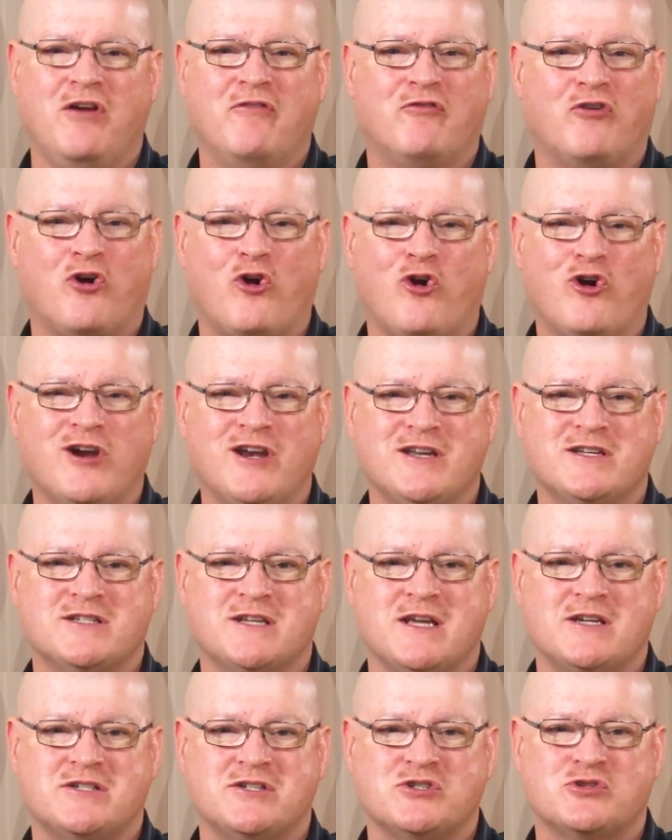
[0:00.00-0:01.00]
for
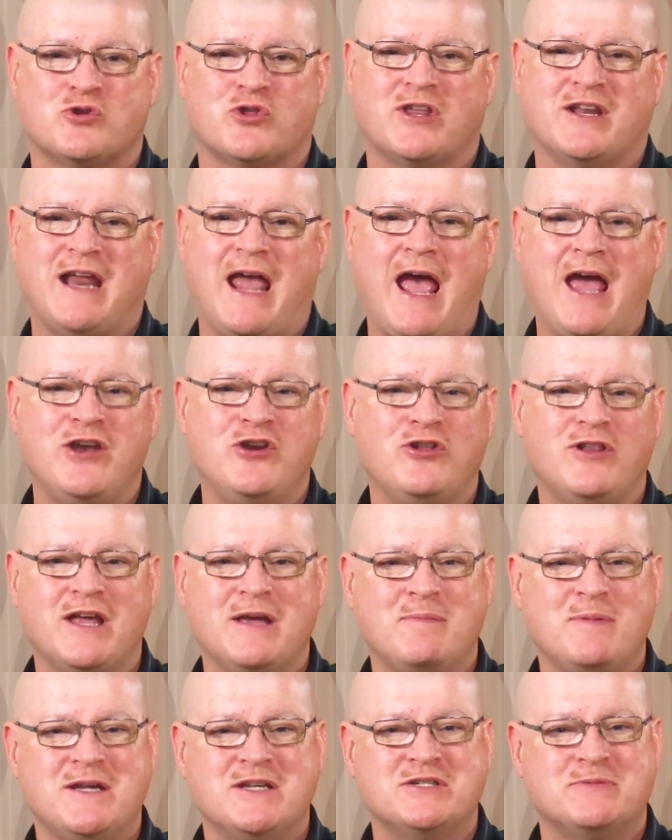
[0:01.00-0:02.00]
organizations with an annual AP